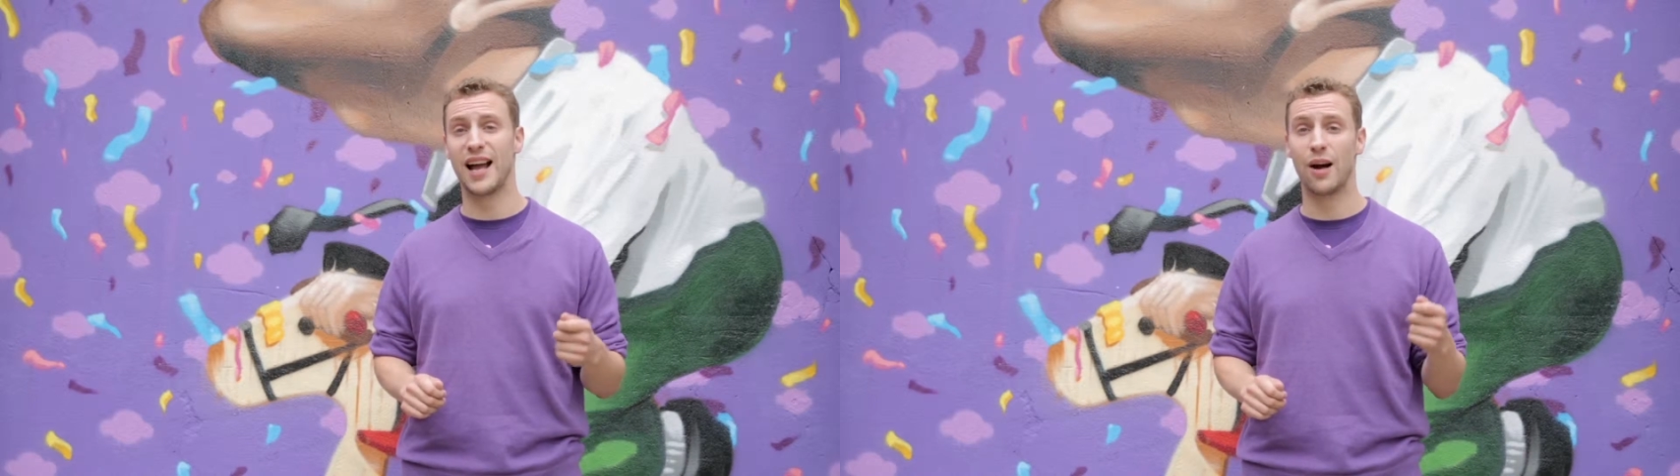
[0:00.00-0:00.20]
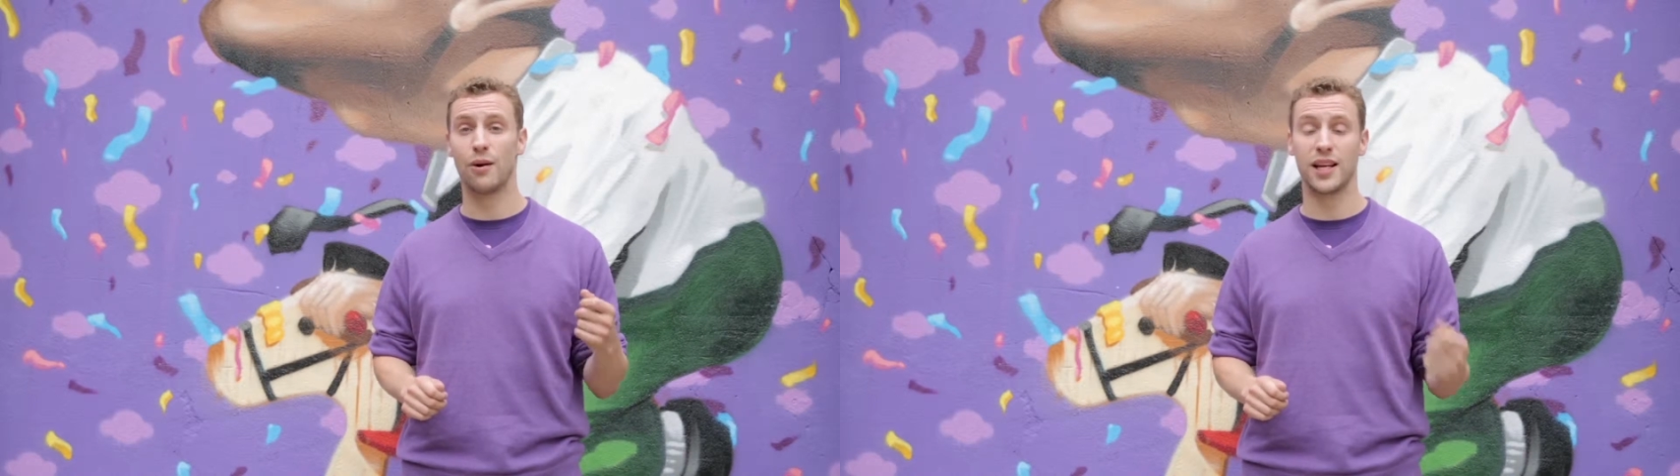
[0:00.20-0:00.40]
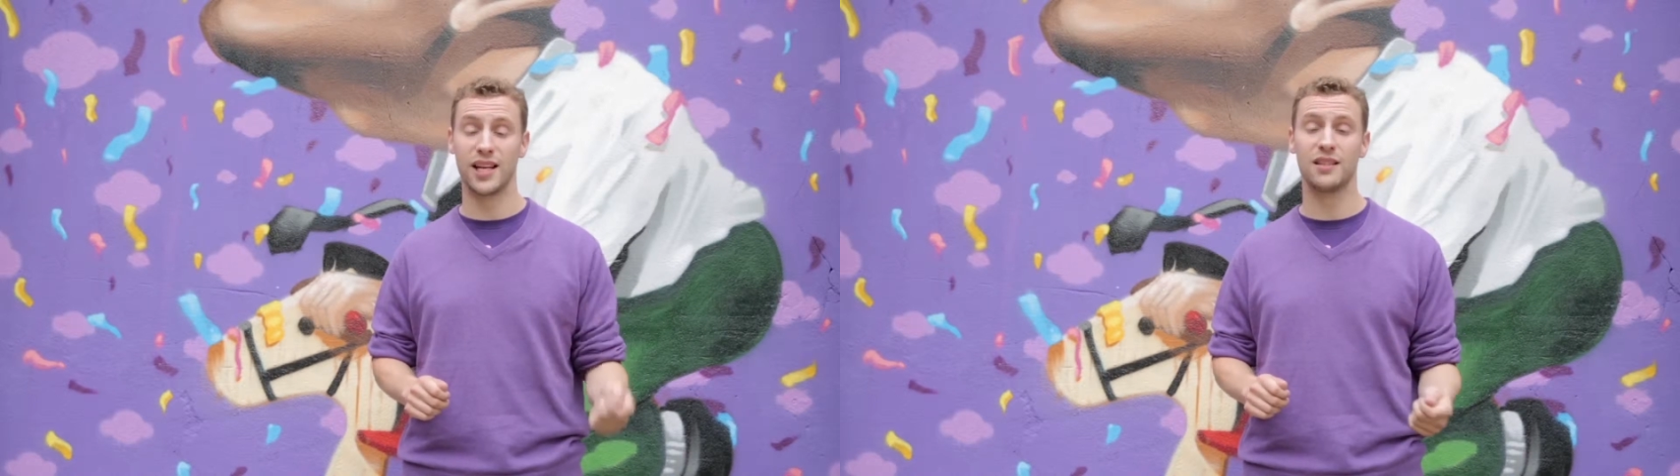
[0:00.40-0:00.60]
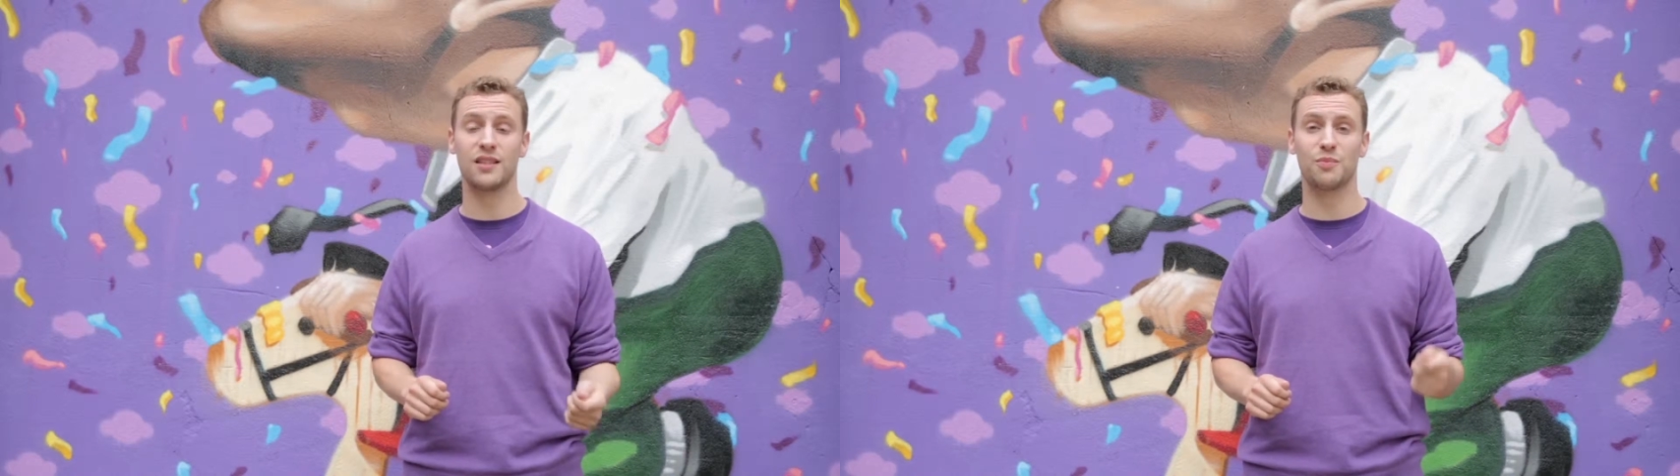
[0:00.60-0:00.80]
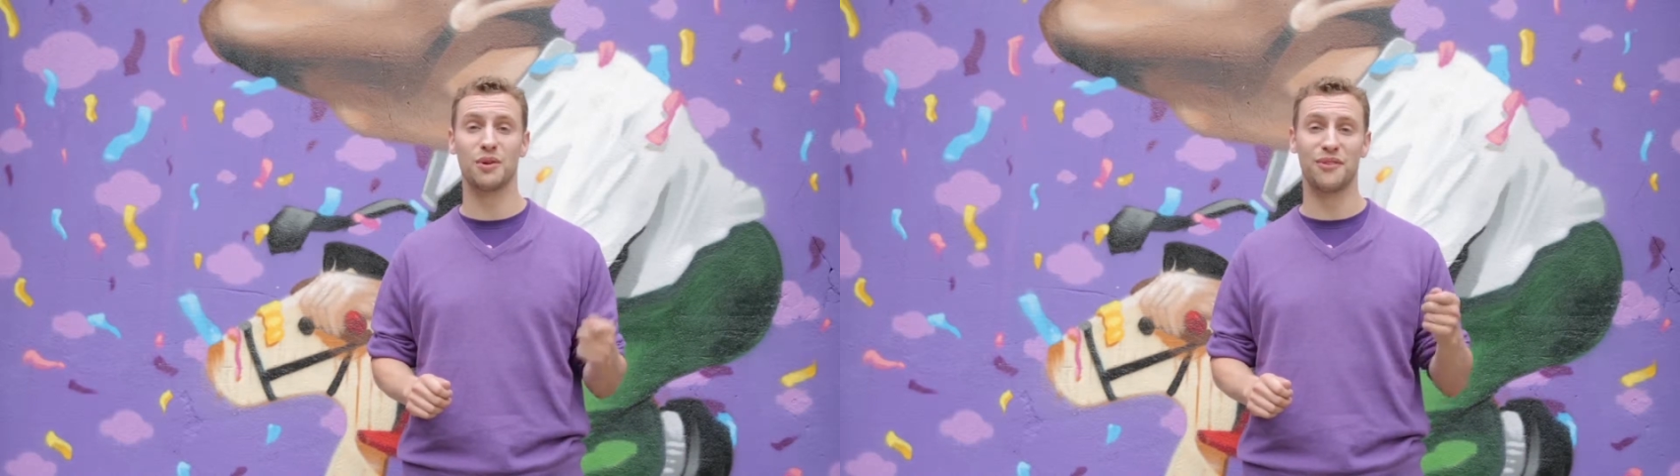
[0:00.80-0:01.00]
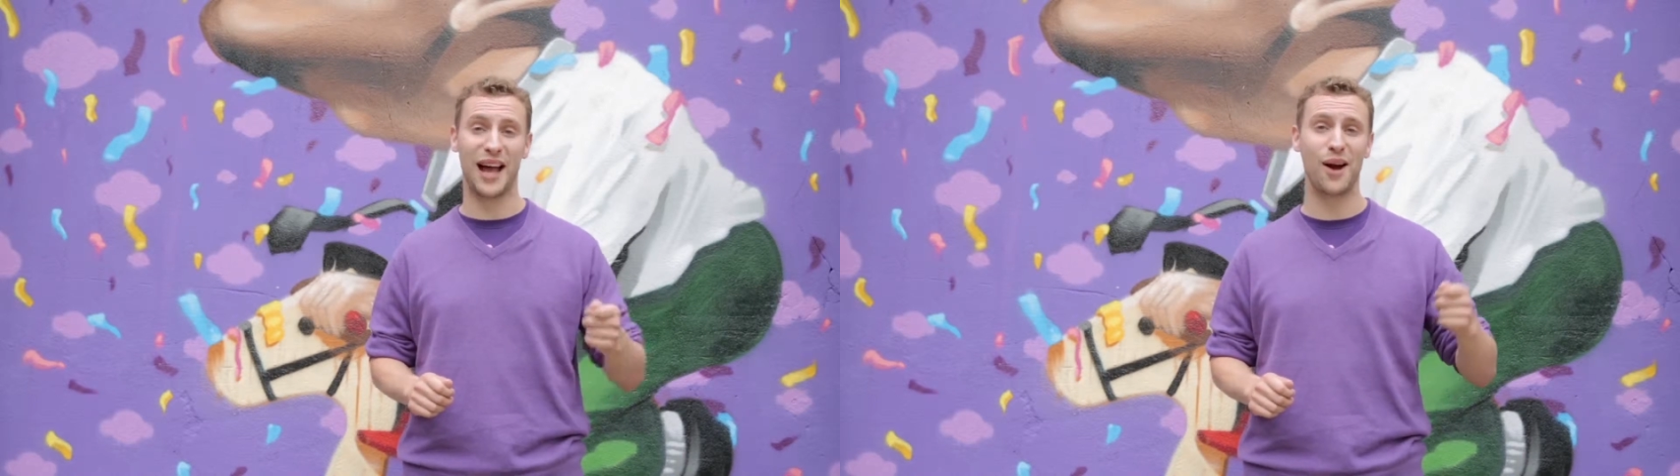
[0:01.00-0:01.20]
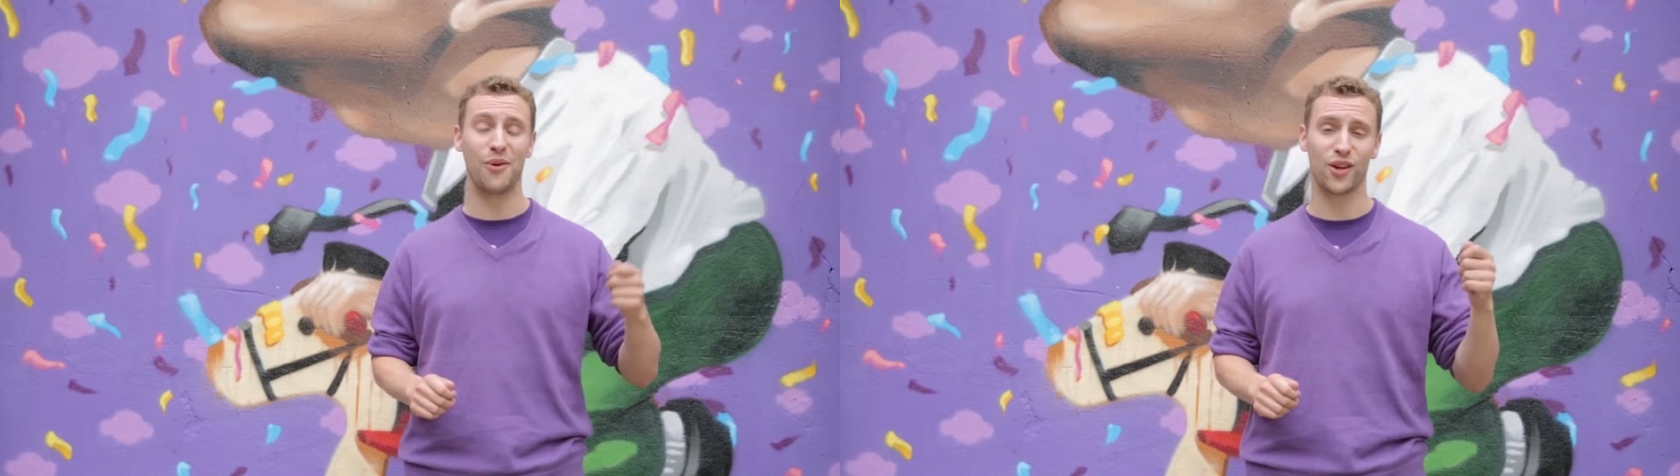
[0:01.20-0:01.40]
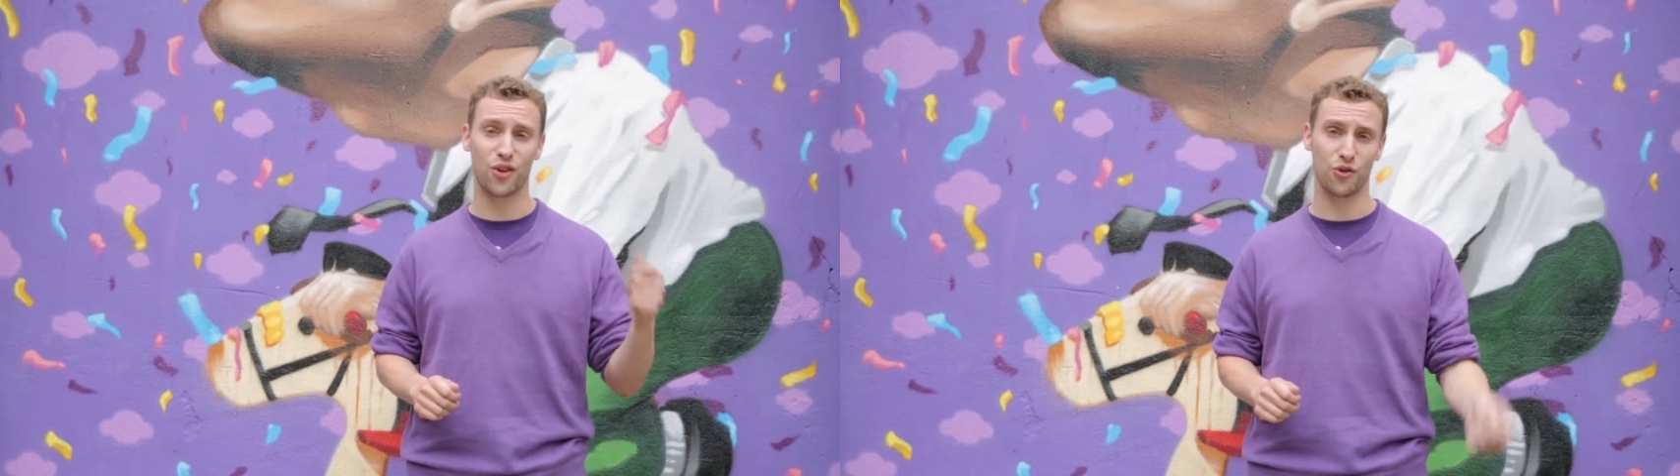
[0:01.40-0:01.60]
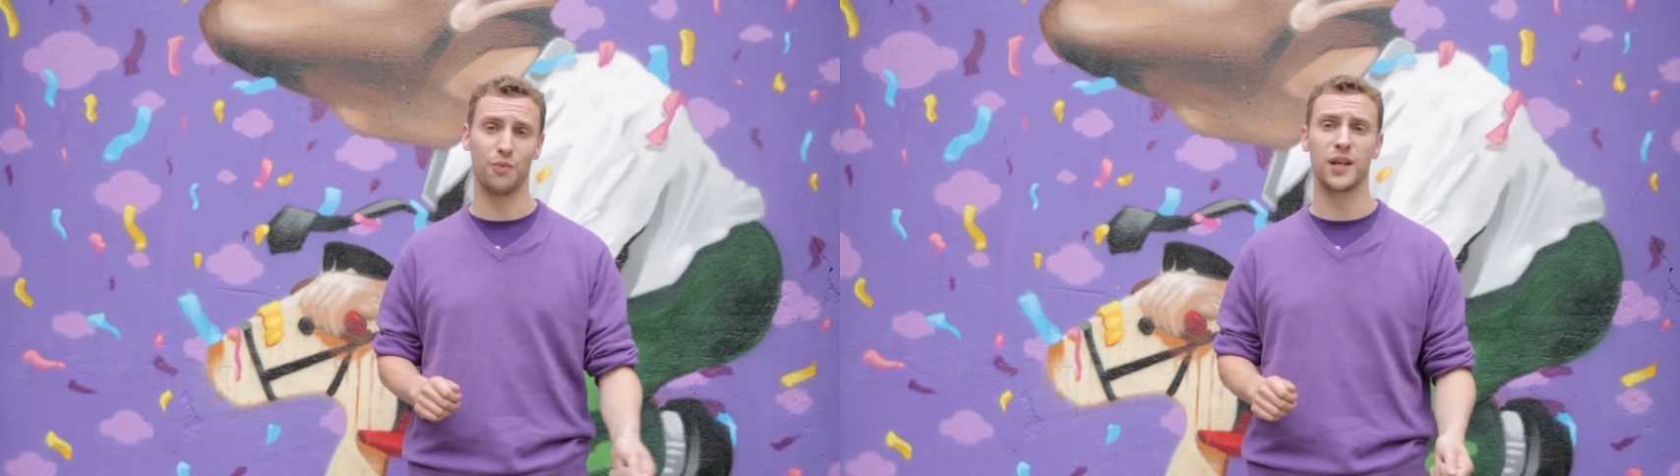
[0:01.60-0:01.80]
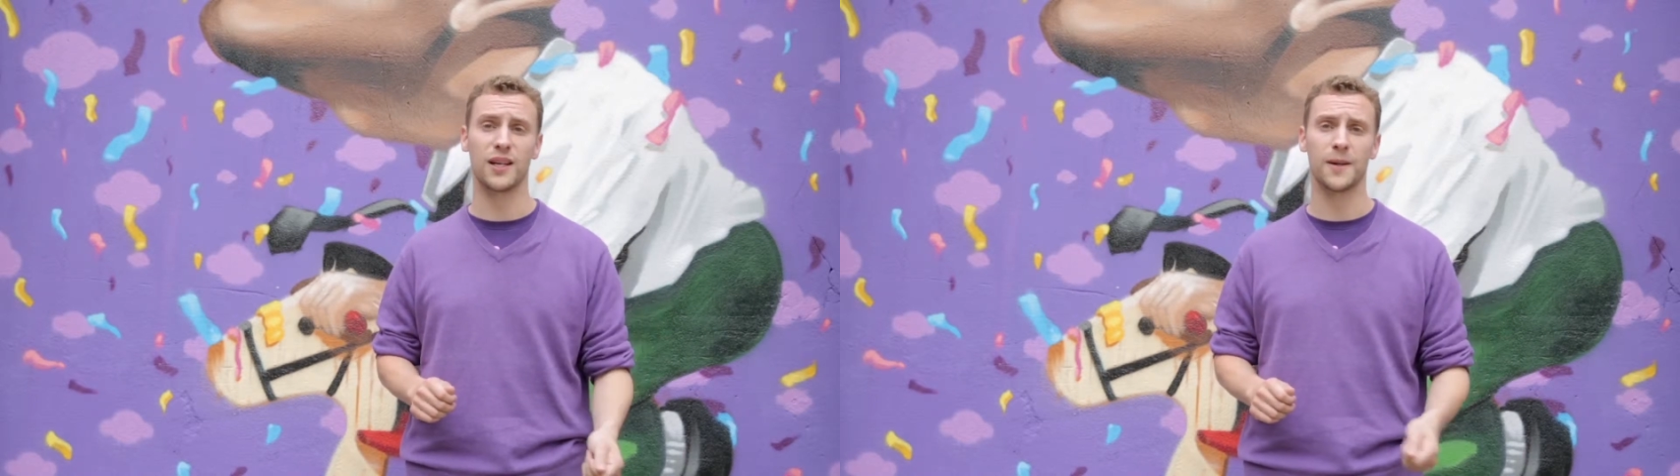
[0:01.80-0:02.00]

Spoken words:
how it is, but for how it could be.